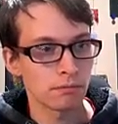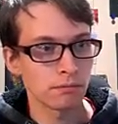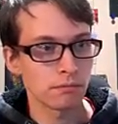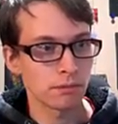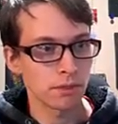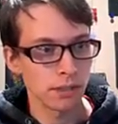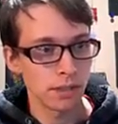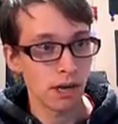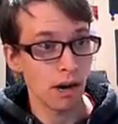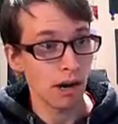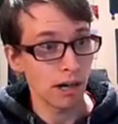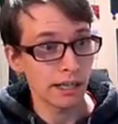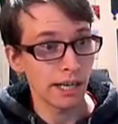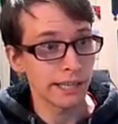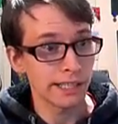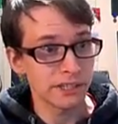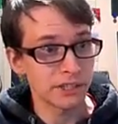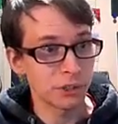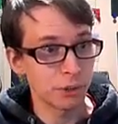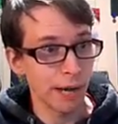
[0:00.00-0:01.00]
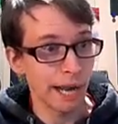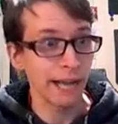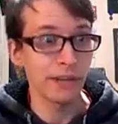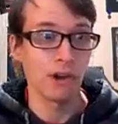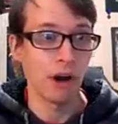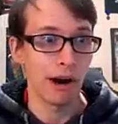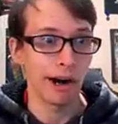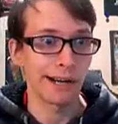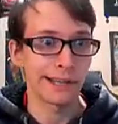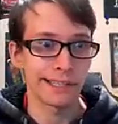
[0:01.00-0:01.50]
the R92 and
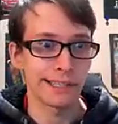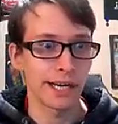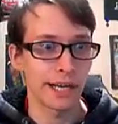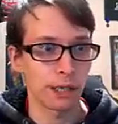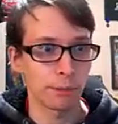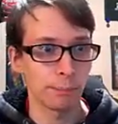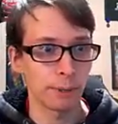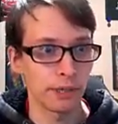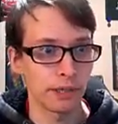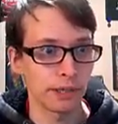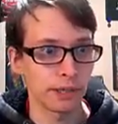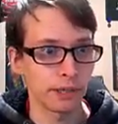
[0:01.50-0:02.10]
the R89 are pitting.